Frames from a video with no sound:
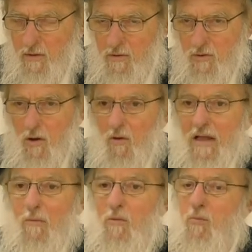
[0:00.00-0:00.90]
So
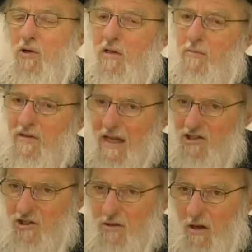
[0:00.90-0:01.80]
that would put a
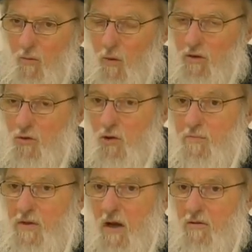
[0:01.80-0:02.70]
limitation on what
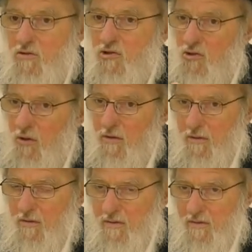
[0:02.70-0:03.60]
could be understood
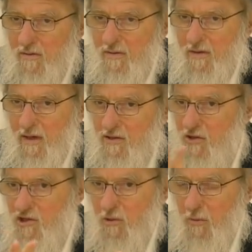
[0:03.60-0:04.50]
in
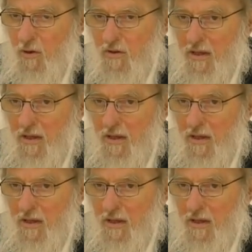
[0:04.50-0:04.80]
such a book.